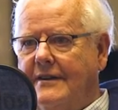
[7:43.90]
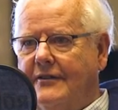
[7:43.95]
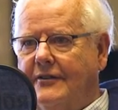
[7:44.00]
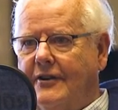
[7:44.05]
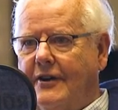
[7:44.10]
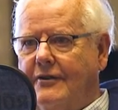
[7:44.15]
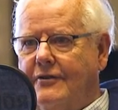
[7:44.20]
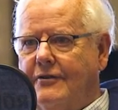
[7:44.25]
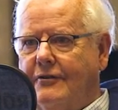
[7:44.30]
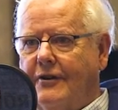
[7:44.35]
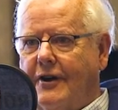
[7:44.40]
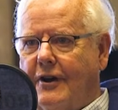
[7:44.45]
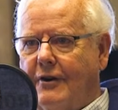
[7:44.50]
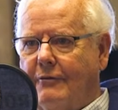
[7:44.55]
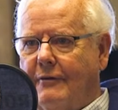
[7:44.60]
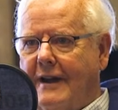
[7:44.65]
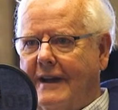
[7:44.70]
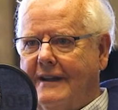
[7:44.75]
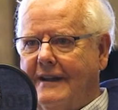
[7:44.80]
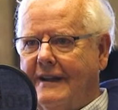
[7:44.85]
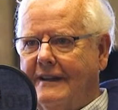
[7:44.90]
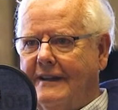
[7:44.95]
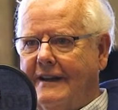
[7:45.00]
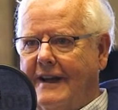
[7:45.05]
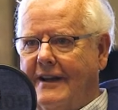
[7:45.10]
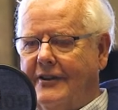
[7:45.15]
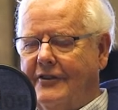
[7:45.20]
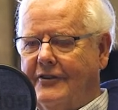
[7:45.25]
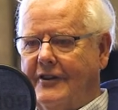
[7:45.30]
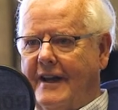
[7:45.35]
So you've got to
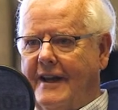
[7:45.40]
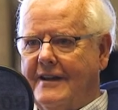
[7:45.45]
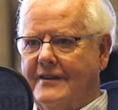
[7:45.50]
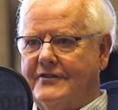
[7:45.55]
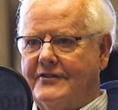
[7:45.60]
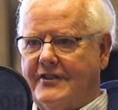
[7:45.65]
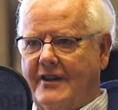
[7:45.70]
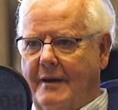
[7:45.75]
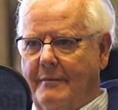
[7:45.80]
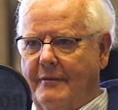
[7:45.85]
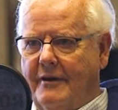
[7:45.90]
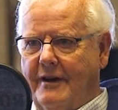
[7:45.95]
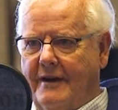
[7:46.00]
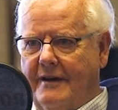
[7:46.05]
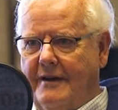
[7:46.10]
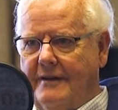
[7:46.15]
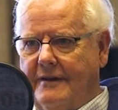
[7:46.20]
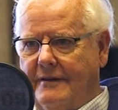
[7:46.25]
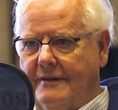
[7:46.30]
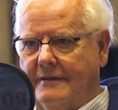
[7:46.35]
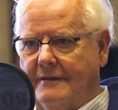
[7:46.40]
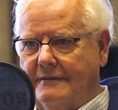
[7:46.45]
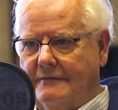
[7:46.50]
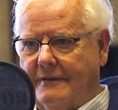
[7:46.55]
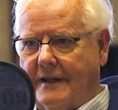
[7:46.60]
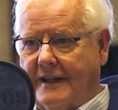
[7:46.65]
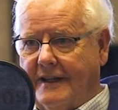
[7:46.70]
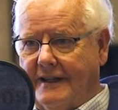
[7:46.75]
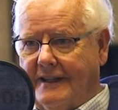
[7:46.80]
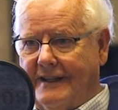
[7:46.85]
recognize that. Some are
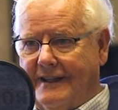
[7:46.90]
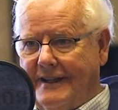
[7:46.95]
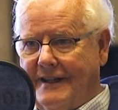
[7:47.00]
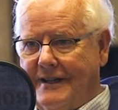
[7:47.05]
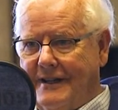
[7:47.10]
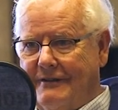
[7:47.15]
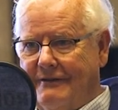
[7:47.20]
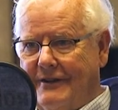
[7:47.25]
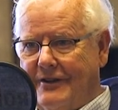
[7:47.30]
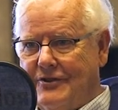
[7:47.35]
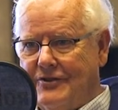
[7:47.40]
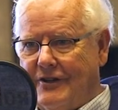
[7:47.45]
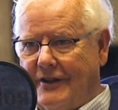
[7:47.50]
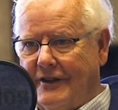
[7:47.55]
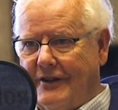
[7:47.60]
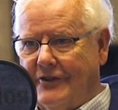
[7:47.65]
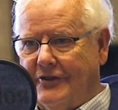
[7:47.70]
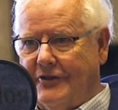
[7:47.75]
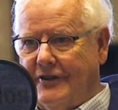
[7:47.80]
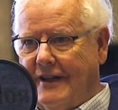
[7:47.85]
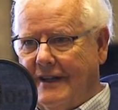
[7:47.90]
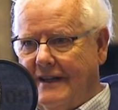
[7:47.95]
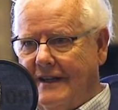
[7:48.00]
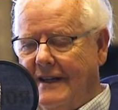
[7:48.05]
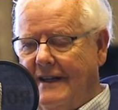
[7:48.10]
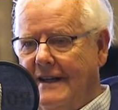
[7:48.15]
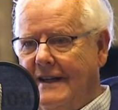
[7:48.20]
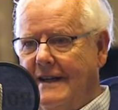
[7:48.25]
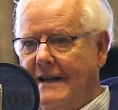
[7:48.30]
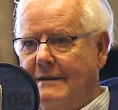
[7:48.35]
ruggedly individualistic,
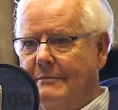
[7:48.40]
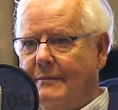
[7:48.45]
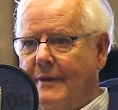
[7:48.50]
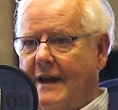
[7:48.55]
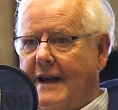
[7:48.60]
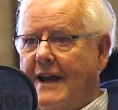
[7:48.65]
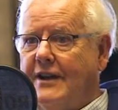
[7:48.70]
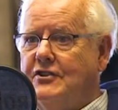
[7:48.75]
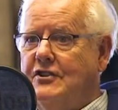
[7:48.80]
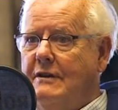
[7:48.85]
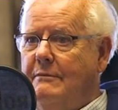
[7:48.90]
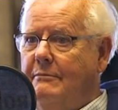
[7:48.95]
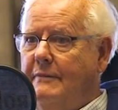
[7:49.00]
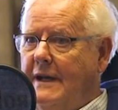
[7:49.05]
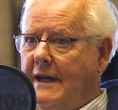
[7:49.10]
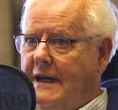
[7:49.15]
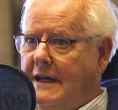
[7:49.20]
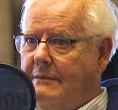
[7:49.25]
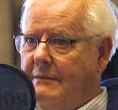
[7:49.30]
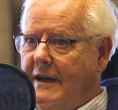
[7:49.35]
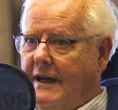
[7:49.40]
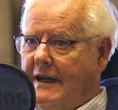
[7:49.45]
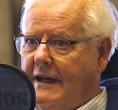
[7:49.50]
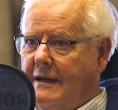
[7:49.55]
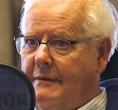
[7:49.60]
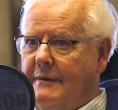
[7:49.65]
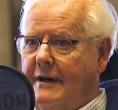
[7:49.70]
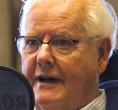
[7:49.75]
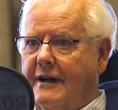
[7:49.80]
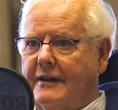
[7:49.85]
but actually, many, many
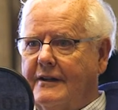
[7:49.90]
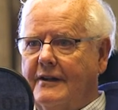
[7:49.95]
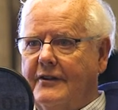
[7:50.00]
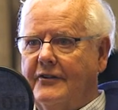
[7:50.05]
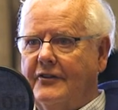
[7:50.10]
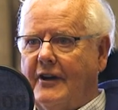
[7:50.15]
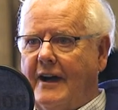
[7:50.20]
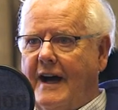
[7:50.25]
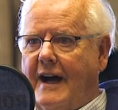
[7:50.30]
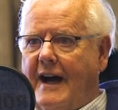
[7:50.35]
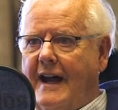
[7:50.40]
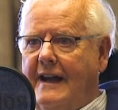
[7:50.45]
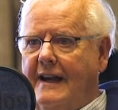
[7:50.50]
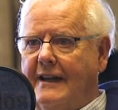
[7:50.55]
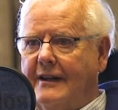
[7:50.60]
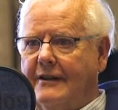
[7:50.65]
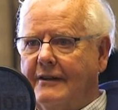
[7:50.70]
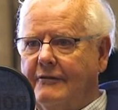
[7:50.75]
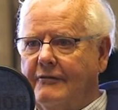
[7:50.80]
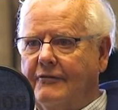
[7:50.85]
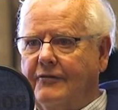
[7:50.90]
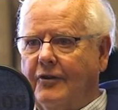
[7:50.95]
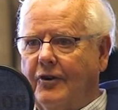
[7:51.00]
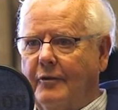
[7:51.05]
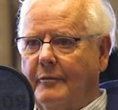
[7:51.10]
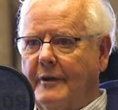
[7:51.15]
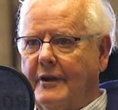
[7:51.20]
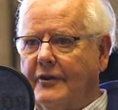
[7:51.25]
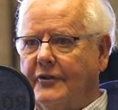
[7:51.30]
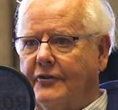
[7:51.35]
Americans are highly
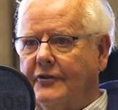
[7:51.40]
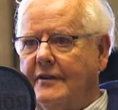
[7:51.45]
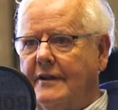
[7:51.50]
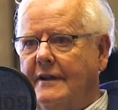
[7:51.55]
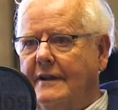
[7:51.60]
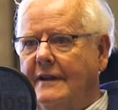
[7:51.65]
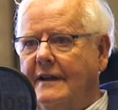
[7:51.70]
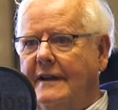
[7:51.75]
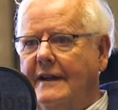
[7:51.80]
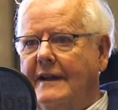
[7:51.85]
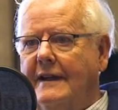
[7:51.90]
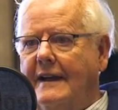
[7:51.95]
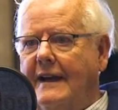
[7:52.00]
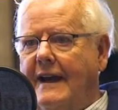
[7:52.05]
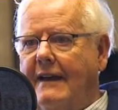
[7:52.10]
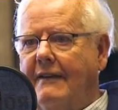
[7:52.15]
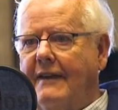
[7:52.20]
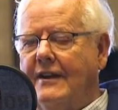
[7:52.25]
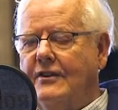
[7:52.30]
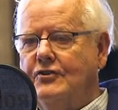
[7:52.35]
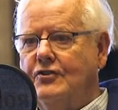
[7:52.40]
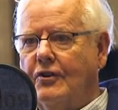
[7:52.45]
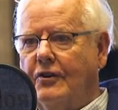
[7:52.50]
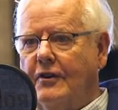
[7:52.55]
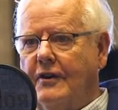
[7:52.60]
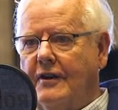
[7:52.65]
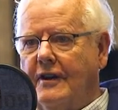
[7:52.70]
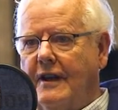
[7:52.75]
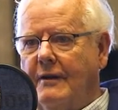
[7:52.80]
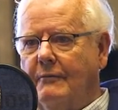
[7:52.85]
conformist and they
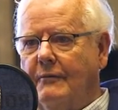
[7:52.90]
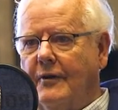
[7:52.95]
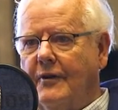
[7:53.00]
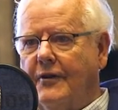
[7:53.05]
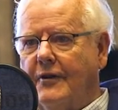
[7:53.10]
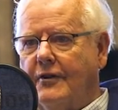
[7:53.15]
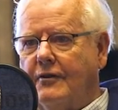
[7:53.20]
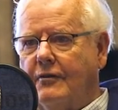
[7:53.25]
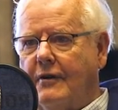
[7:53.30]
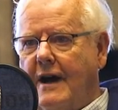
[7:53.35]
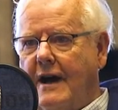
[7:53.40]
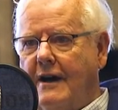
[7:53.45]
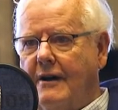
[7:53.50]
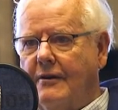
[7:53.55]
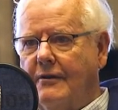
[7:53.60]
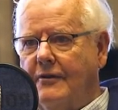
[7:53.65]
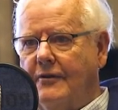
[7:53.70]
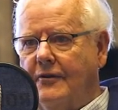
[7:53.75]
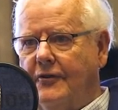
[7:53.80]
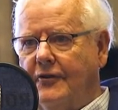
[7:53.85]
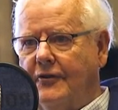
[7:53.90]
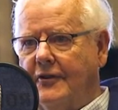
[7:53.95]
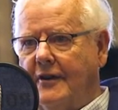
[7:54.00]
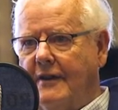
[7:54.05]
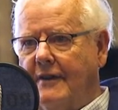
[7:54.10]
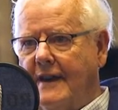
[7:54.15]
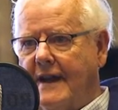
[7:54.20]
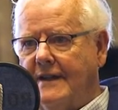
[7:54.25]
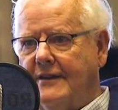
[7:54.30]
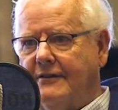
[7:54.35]
join in with the crowds.
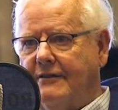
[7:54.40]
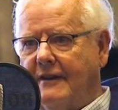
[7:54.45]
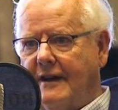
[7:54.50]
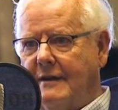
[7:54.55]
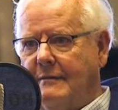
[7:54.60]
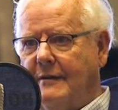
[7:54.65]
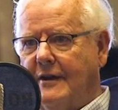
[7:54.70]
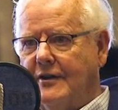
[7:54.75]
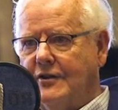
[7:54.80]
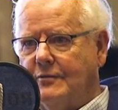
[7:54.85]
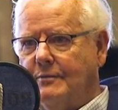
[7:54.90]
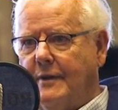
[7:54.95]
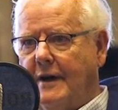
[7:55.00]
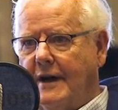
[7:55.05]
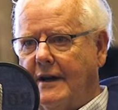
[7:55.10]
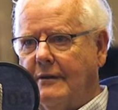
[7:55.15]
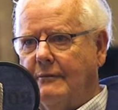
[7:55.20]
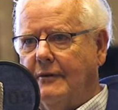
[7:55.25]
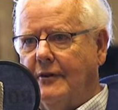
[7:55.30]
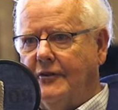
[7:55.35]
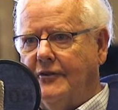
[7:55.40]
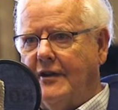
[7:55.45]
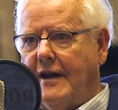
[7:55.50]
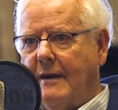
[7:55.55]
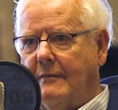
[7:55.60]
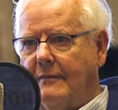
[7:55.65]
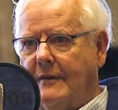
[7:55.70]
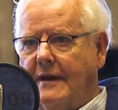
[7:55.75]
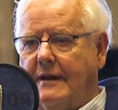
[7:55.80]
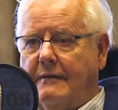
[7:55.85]
And that's very much part of what's
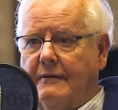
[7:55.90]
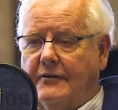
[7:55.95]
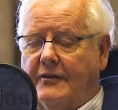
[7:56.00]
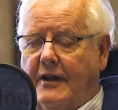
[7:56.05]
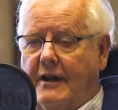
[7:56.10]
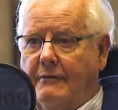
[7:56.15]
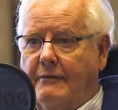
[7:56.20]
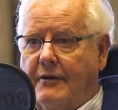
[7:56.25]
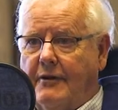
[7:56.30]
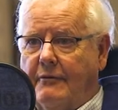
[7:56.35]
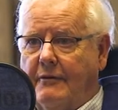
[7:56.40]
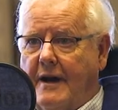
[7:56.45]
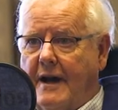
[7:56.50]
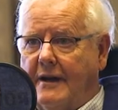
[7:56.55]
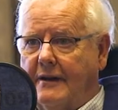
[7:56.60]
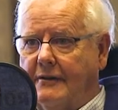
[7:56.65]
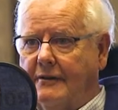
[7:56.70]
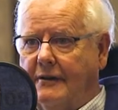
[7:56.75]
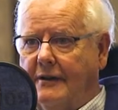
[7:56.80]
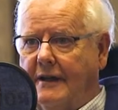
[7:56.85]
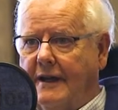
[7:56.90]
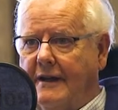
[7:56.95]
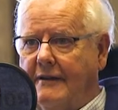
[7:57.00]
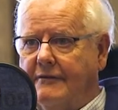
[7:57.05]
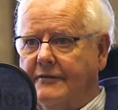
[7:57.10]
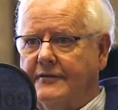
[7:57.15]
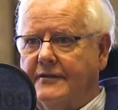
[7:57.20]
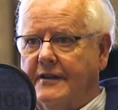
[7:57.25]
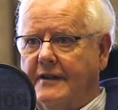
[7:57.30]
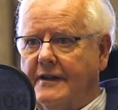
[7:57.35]
happening, say, with the radical
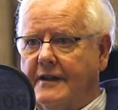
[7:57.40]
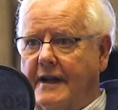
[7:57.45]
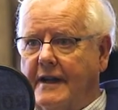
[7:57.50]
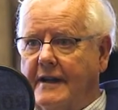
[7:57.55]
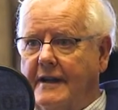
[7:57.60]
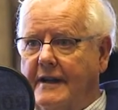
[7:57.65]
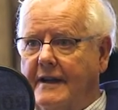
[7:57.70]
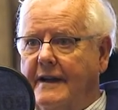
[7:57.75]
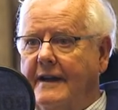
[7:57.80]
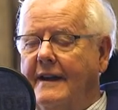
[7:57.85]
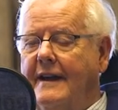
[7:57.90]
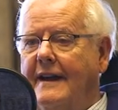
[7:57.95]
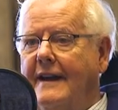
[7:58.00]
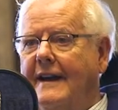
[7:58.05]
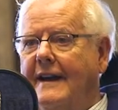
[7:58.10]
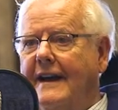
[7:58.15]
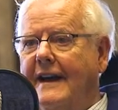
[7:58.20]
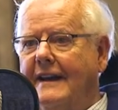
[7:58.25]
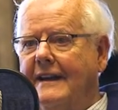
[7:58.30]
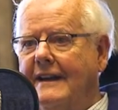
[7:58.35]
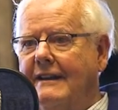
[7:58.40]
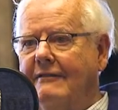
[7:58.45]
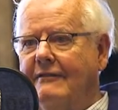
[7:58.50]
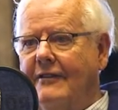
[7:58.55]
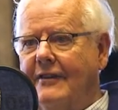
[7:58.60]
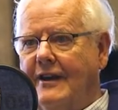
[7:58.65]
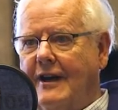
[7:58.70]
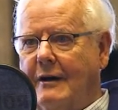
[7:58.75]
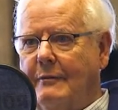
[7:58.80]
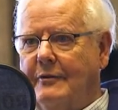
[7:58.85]
left today and
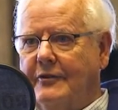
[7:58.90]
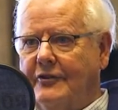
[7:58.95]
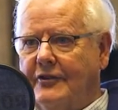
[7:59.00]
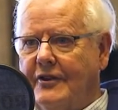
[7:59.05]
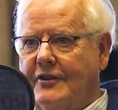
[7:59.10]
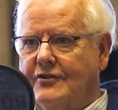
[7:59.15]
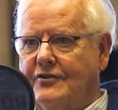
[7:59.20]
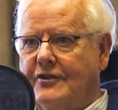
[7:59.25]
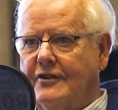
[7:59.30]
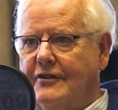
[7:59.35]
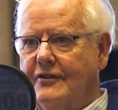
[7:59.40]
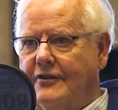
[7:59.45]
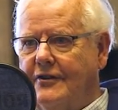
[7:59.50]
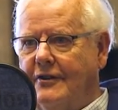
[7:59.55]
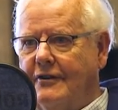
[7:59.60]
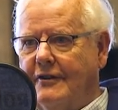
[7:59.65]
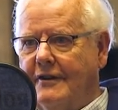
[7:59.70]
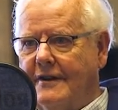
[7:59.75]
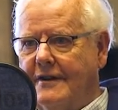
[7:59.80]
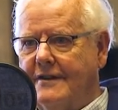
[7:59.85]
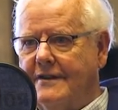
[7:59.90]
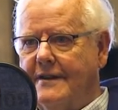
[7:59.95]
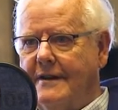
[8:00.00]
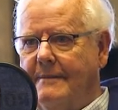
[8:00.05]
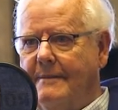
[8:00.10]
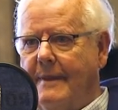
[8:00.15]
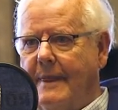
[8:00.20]
even the opposition to it.